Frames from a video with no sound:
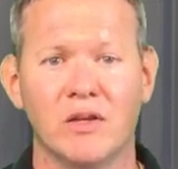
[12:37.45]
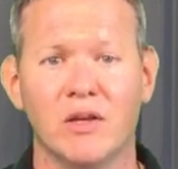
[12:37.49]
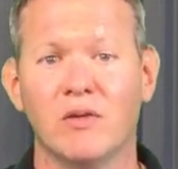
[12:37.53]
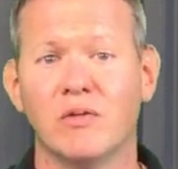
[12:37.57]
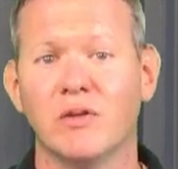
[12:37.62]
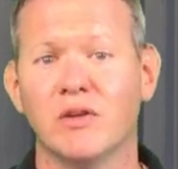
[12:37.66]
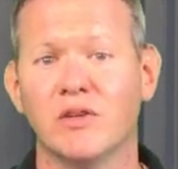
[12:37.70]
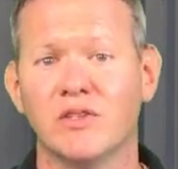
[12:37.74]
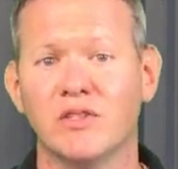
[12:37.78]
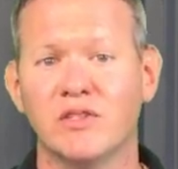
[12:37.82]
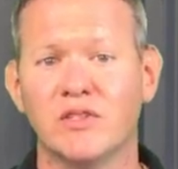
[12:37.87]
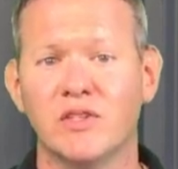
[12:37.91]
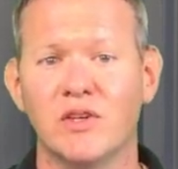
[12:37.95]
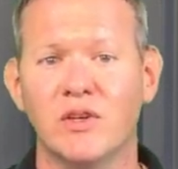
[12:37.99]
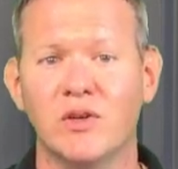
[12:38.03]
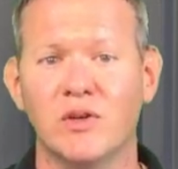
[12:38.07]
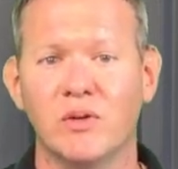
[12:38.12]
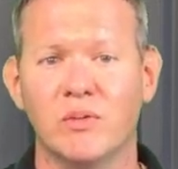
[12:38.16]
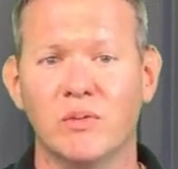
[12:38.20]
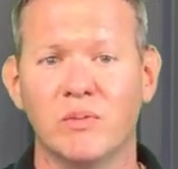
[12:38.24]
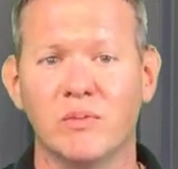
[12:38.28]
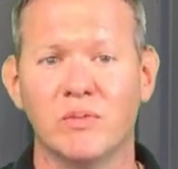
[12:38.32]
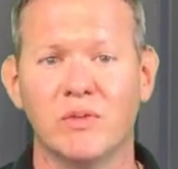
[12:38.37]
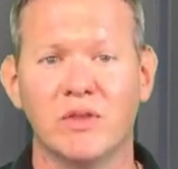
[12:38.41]
Don't
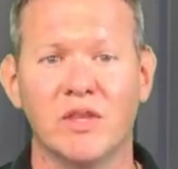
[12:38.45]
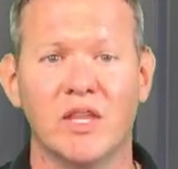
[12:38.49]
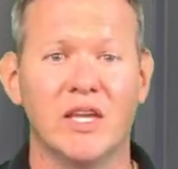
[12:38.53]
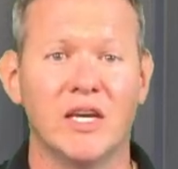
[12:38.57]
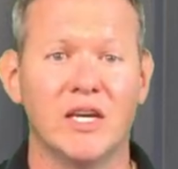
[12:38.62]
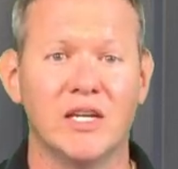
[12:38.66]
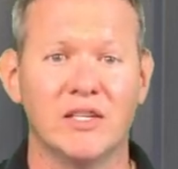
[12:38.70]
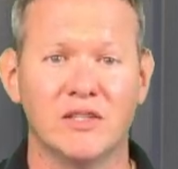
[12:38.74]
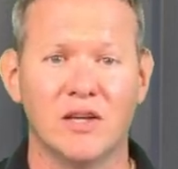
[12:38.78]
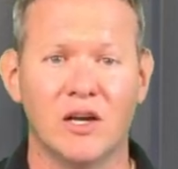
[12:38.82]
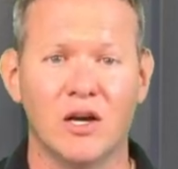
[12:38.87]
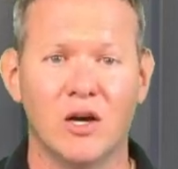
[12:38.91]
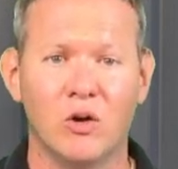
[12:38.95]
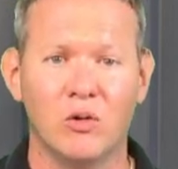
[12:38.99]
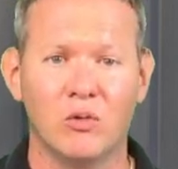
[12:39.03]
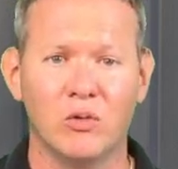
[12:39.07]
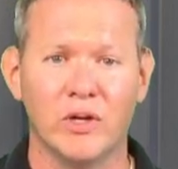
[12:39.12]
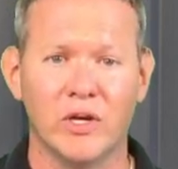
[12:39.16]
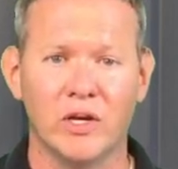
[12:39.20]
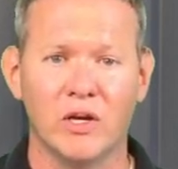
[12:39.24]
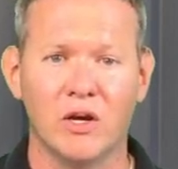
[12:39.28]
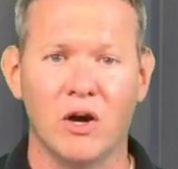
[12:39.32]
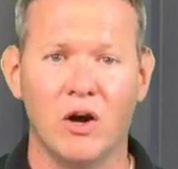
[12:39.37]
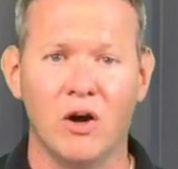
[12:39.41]
assume that it's a
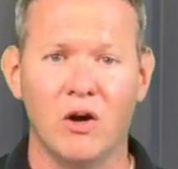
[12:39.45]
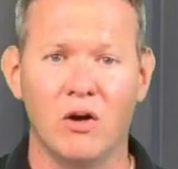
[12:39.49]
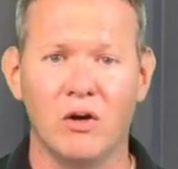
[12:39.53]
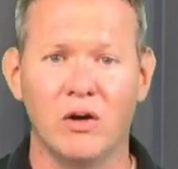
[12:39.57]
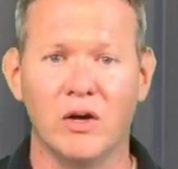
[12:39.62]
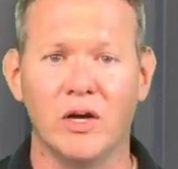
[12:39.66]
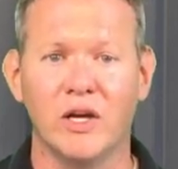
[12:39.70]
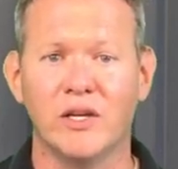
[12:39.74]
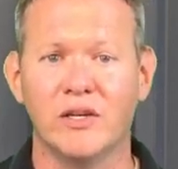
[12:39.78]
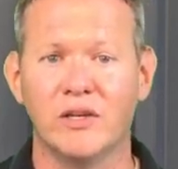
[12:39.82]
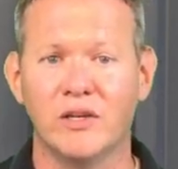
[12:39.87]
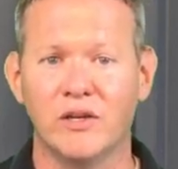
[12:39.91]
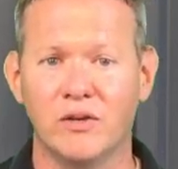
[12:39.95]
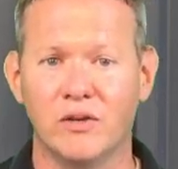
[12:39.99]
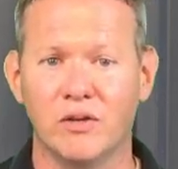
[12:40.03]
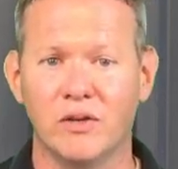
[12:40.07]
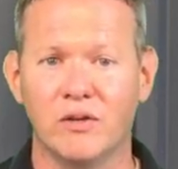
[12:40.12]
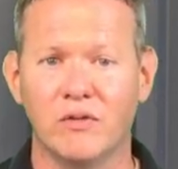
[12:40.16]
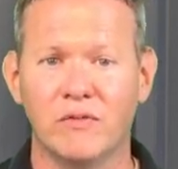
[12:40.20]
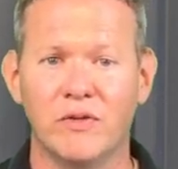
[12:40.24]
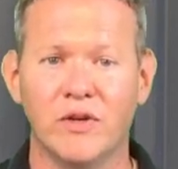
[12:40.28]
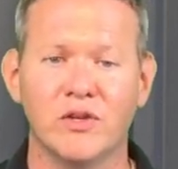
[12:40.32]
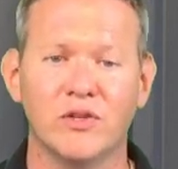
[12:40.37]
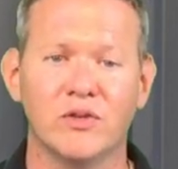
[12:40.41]
holding call until
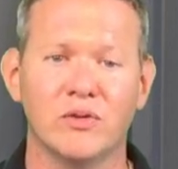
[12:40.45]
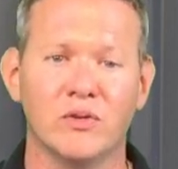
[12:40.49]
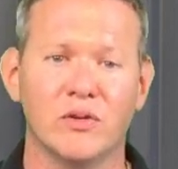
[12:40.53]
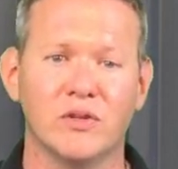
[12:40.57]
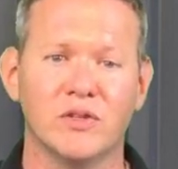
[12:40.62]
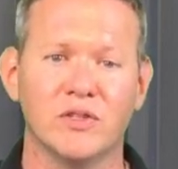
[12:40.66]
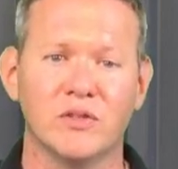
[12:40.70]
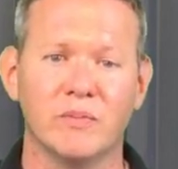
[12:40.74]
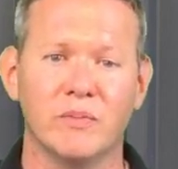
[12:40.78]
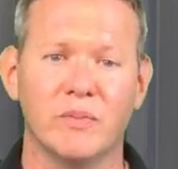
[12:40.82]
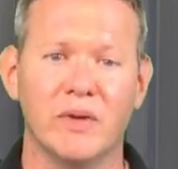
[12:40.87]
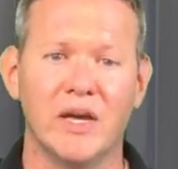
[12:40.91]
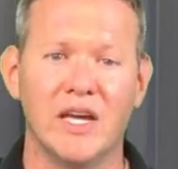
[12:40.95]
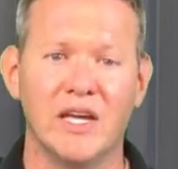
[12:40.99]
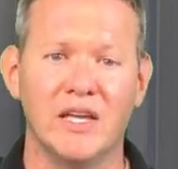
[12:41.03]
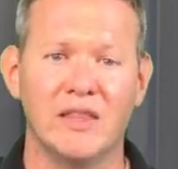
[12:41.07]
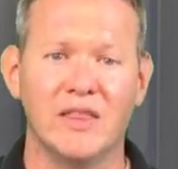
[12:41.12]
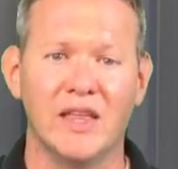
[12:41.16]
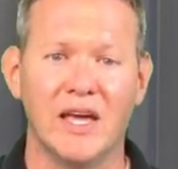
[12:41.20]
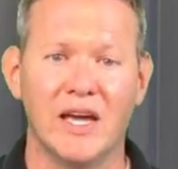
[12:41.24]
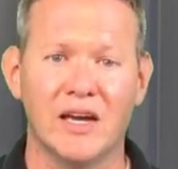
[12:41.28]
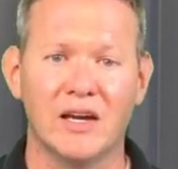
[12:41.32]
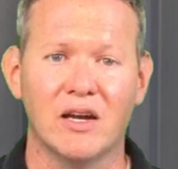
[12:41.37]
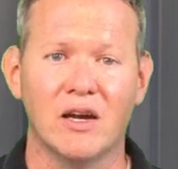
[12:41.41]
the official has
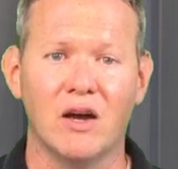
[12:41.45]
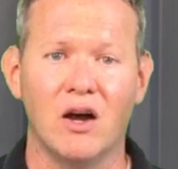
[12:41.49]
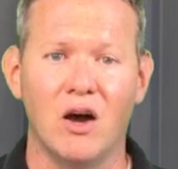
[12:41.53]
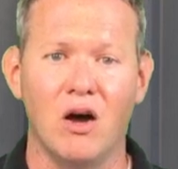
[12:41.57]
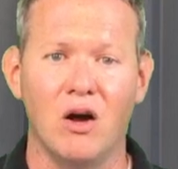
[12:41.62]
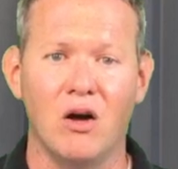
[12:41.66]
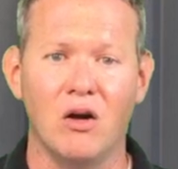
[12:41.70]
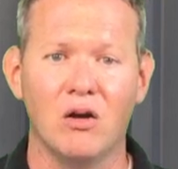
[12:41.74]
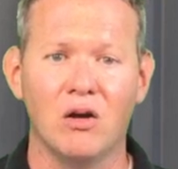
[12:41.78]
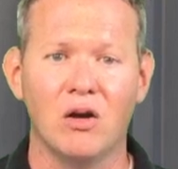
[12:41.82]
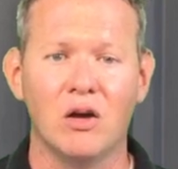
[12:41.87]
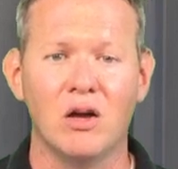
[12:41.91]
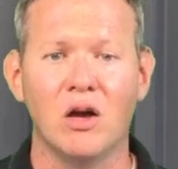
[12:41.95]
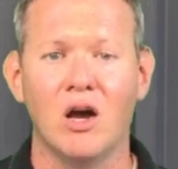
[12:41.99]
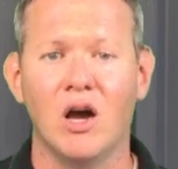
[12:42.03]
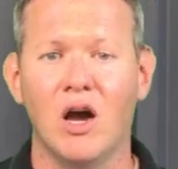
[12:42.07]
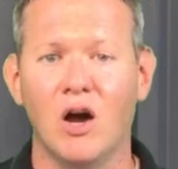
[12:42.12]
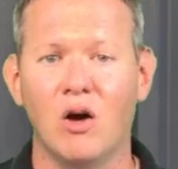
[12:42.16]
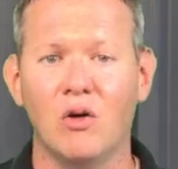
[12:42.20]
made that call.